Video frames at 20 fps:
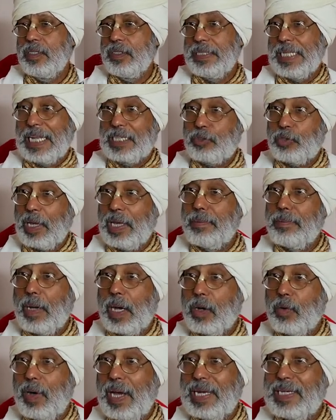That's why
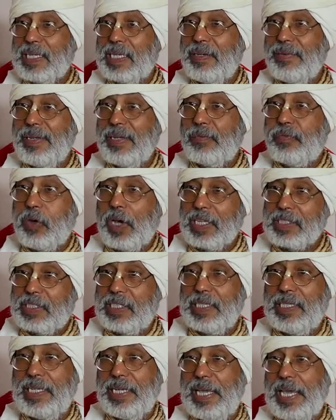Bhagavan giving first
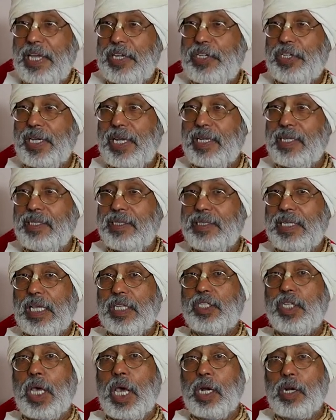indication, the
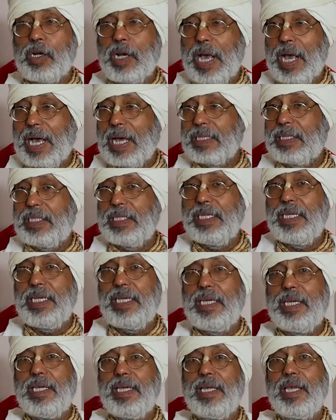
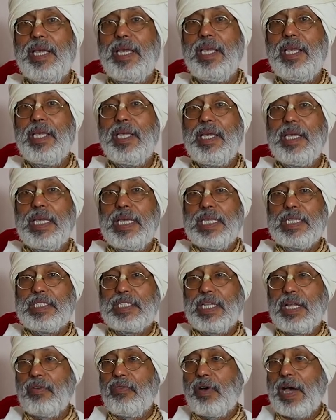Saranagati
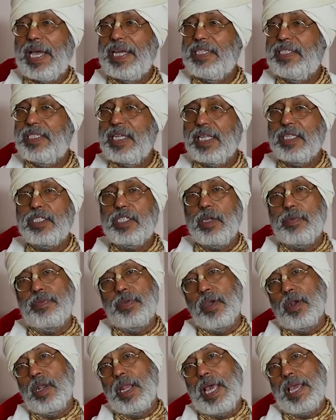is the vitals of
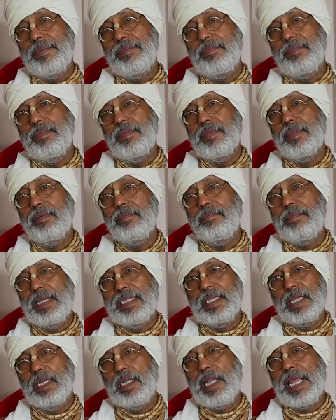your life,
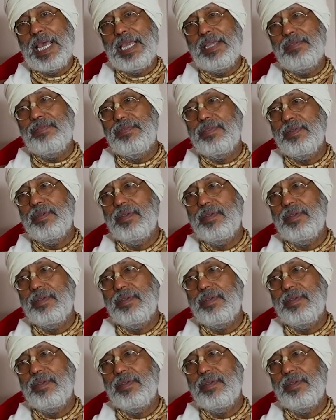bhajan life.